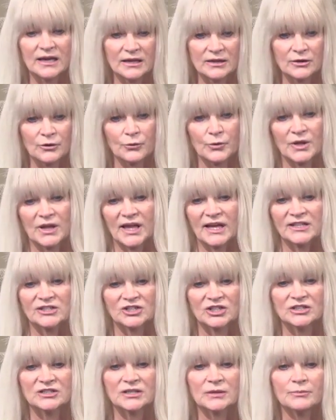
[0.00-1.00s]
in the
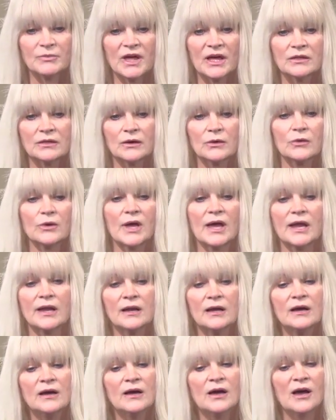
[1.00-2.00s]
relationship that they're
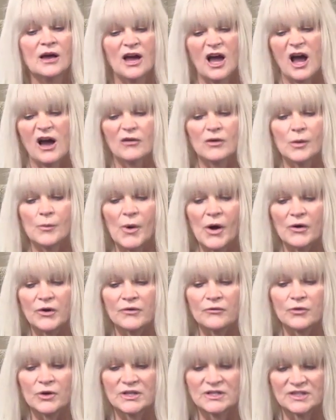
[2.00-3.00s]
in, how about
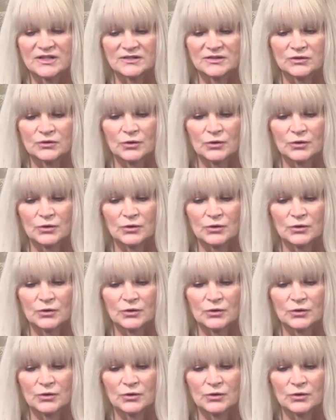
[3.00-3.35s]
if we just